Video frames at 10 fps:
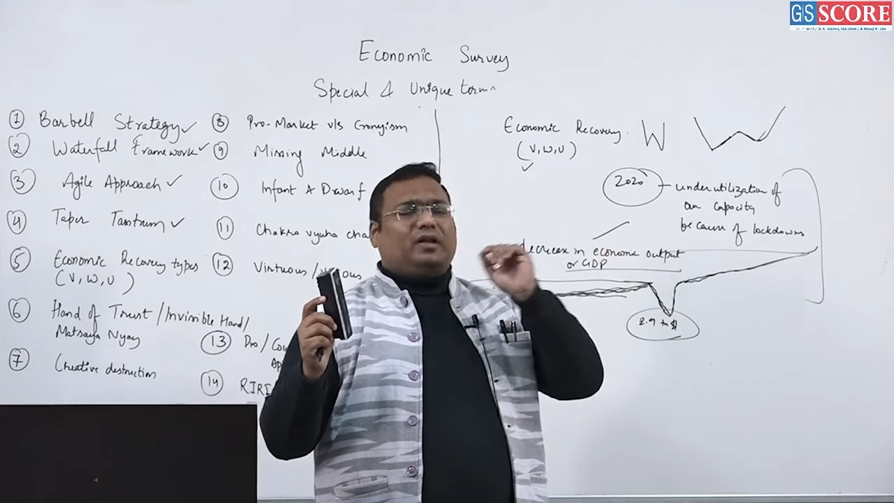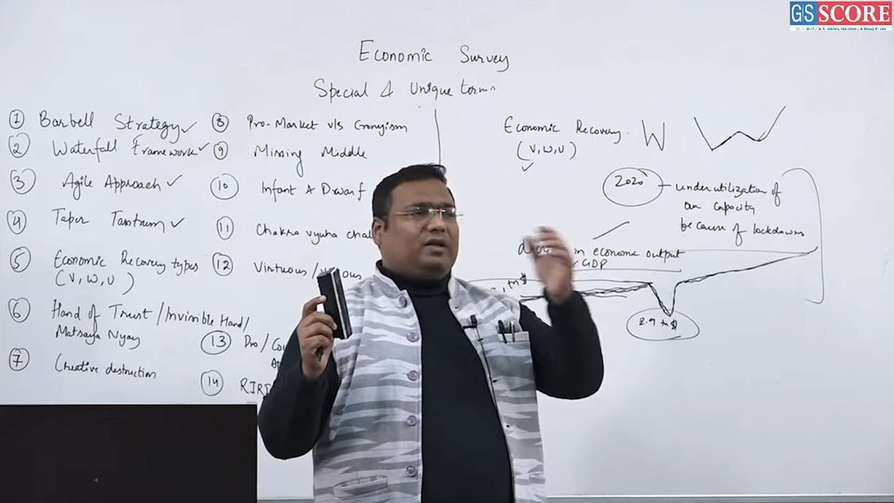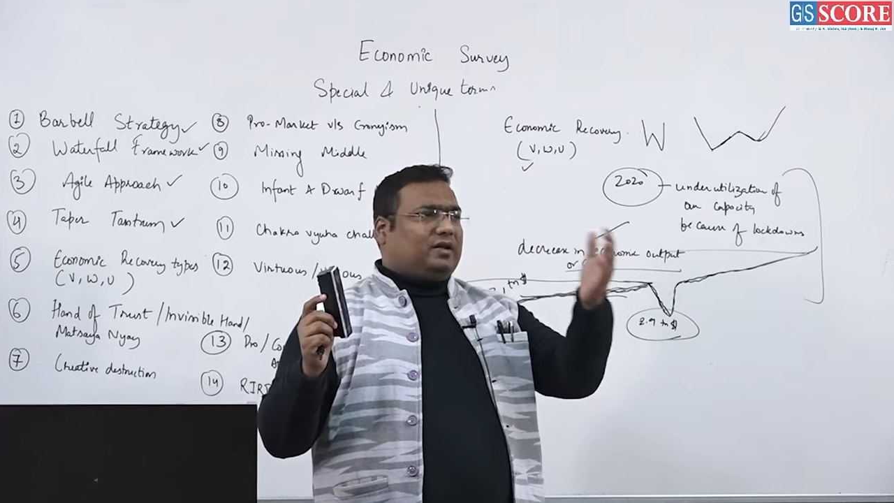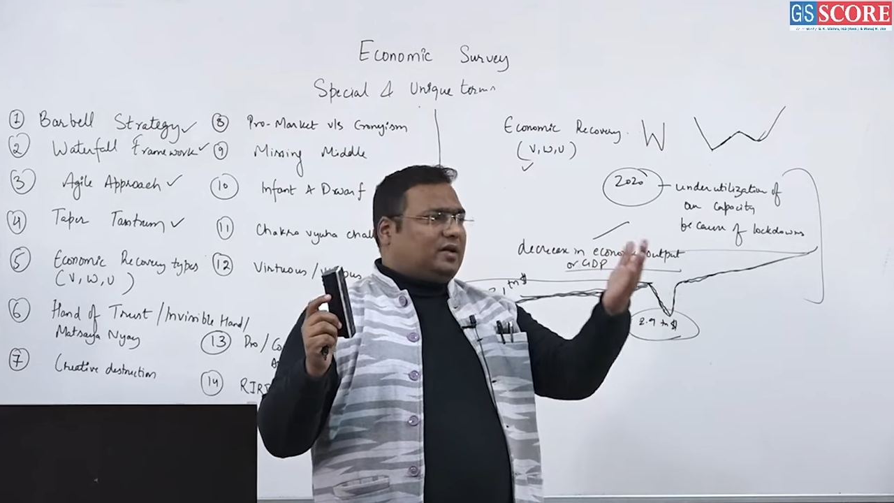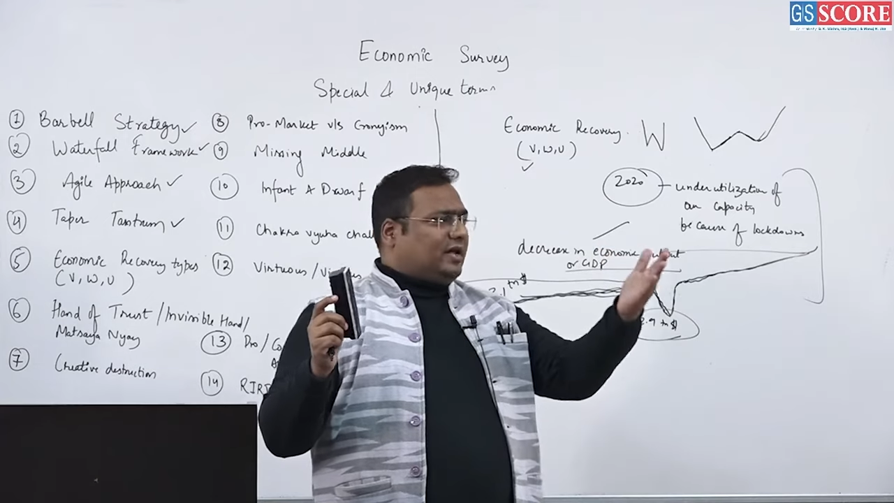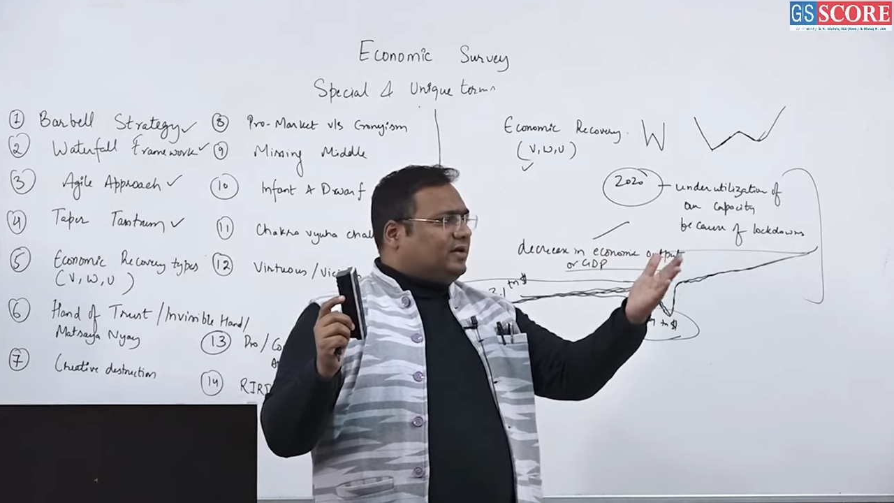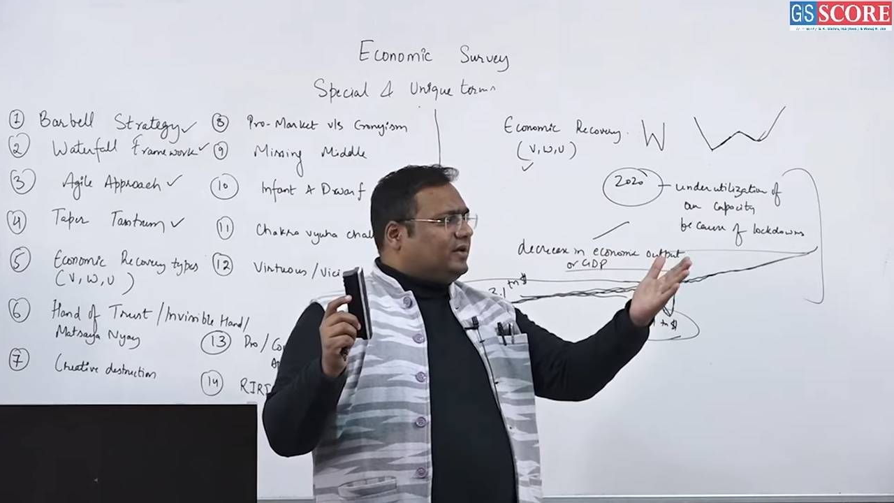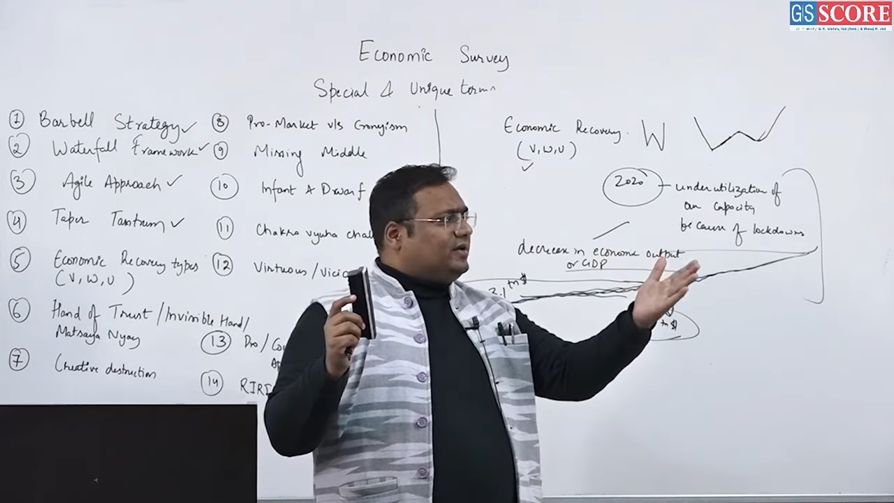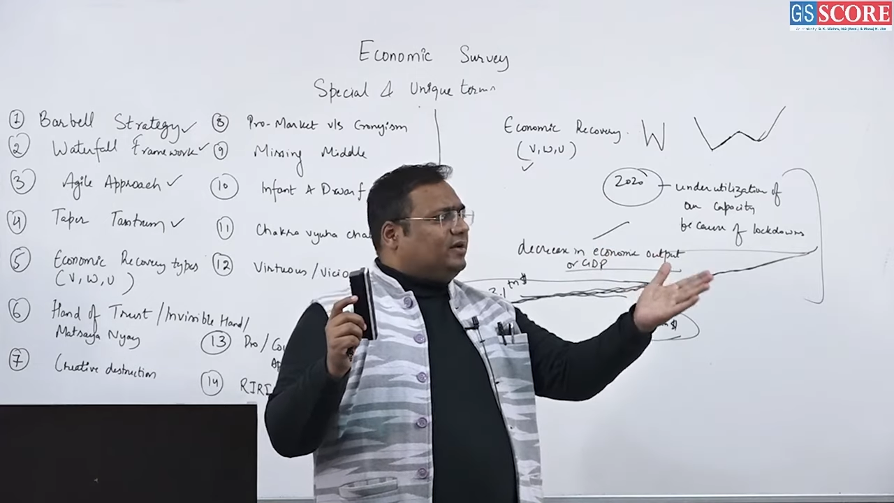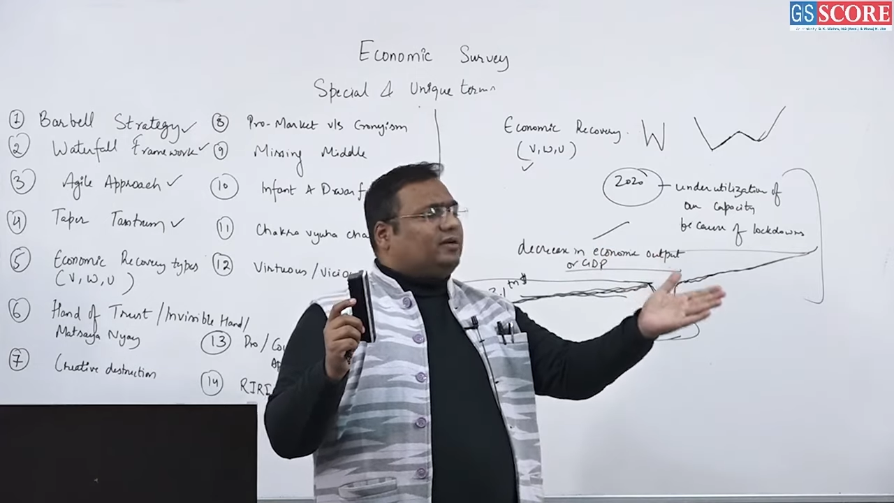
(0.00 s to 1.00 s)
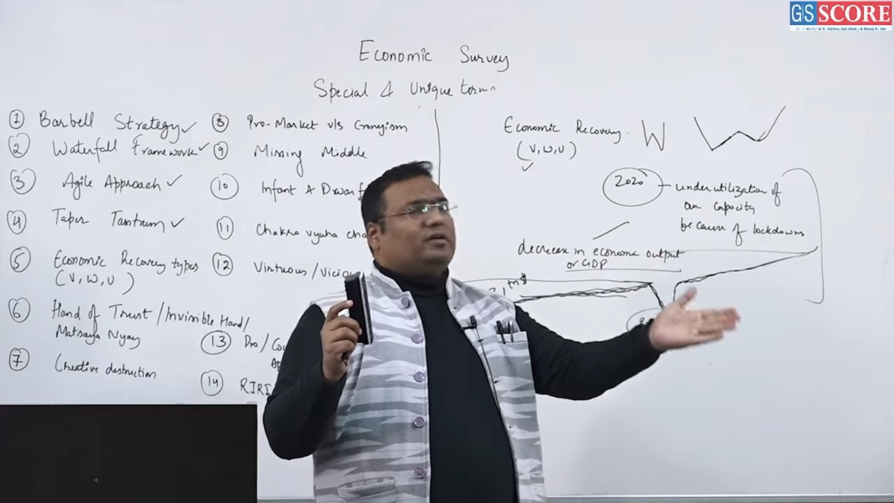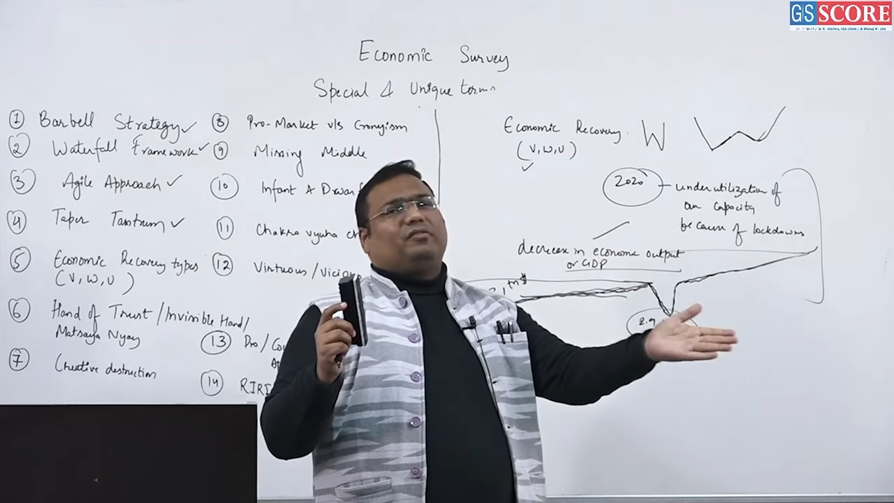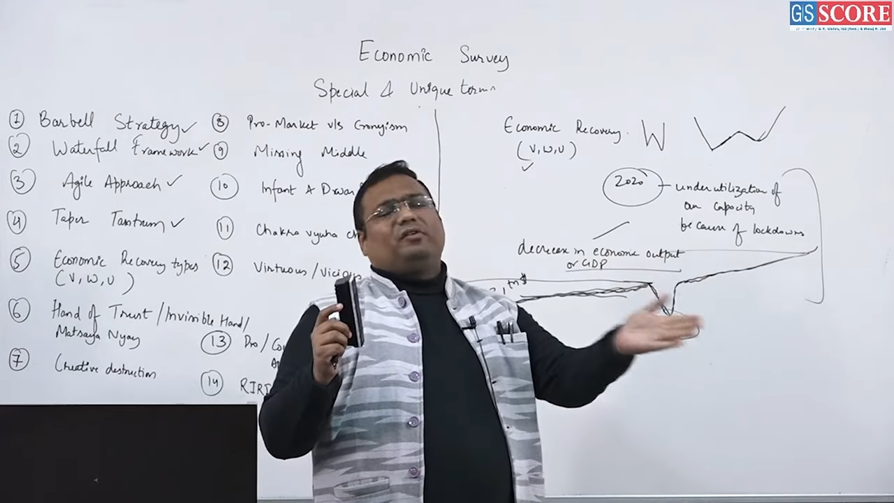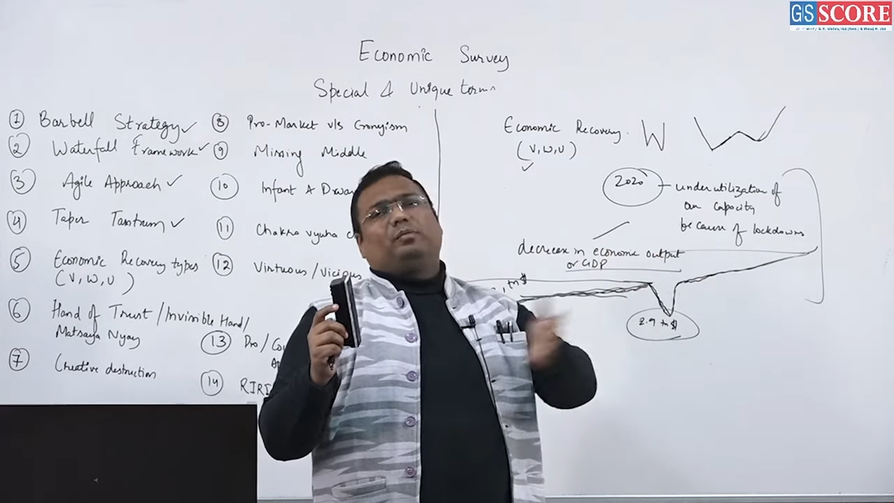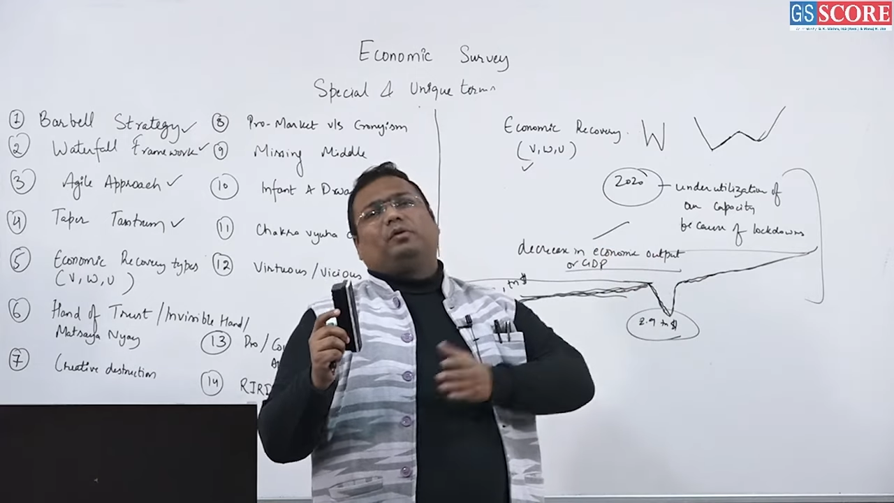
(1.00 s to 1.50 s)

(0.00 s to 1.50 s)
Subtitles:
take can create a difference